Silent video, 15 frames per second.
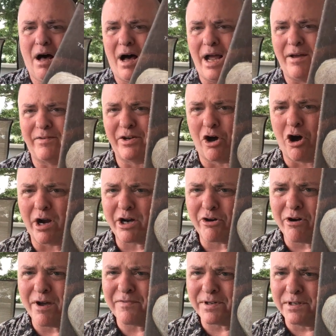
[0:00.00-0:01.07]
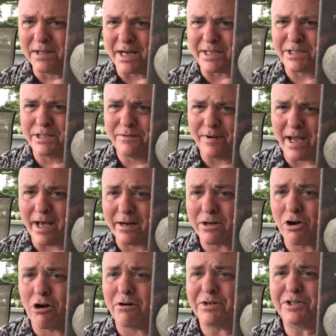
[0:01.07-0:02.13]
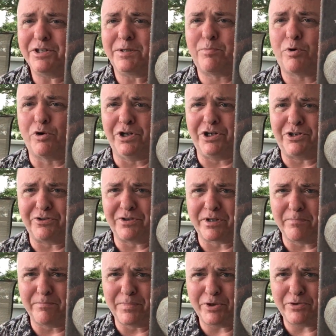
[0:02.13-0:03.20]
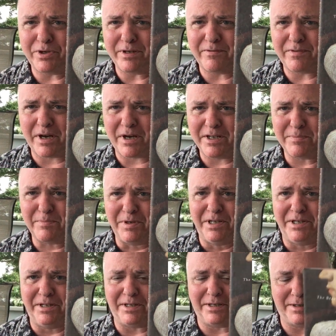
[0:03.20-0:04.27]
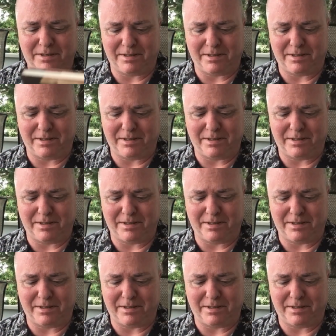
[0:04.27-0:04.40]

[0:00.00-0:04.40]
I have an autographed collection of Anne Carson's poetry, The Beauty of the Husband.